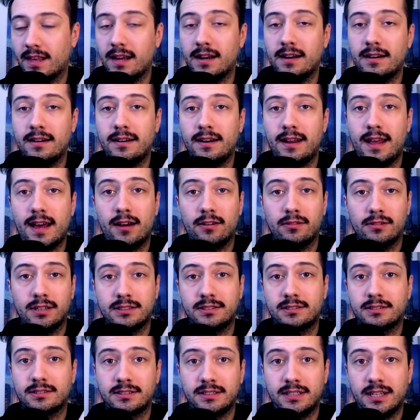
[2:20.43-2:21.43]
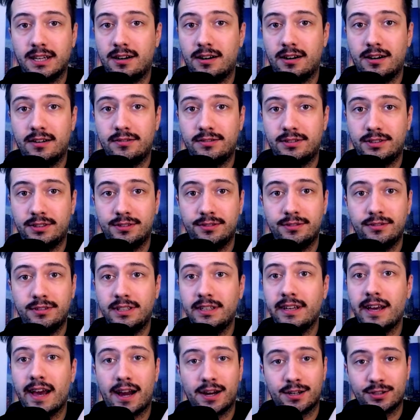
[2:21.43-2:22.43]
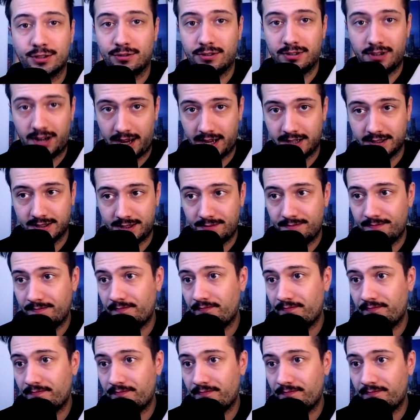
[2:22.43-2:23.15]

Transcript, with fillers: And now let's get on to the actual test.